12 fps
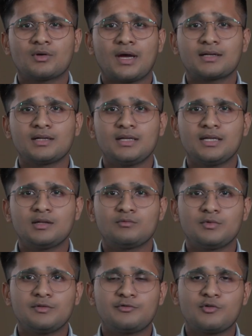At
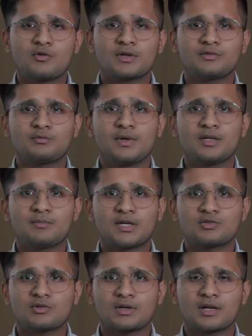Lean, we focus very
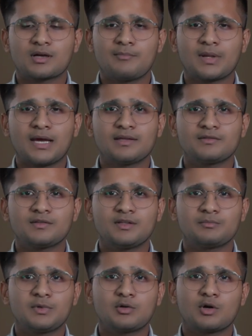much on our
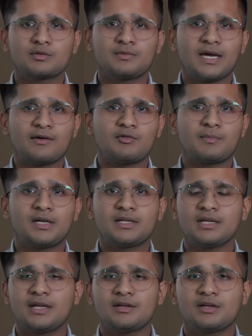compliances because we have a
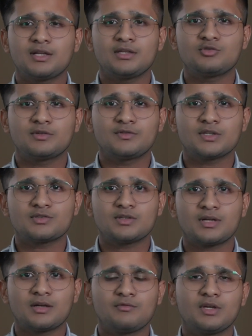multi-entity
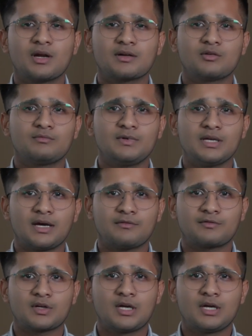jurisdiction and we
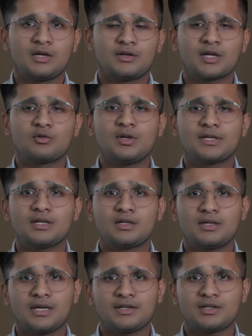have regulated
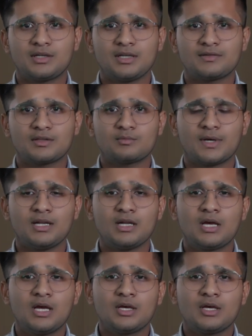entities as well.